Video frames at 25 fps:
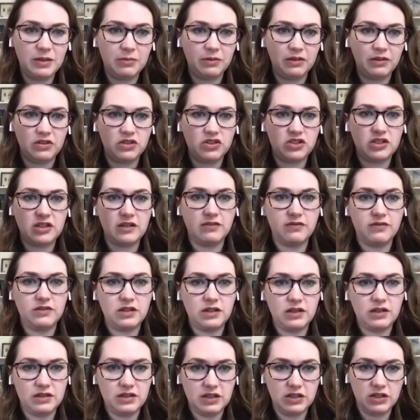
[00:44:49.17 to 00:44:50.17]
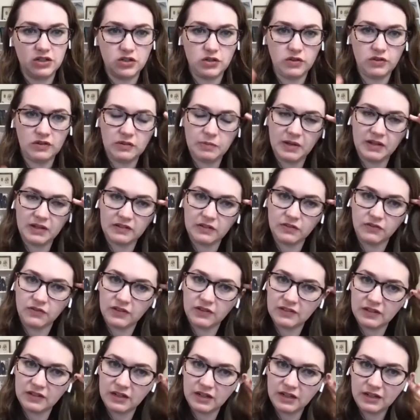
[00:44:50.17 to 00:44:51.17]
to be able to shift a tissue
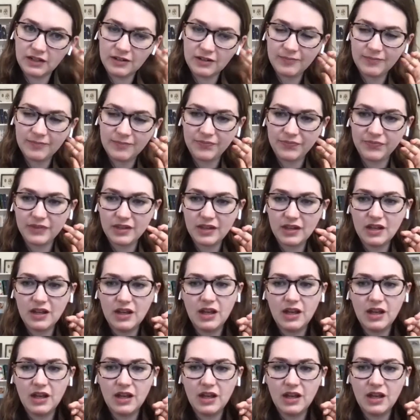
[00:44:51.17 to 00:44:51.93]
specificity.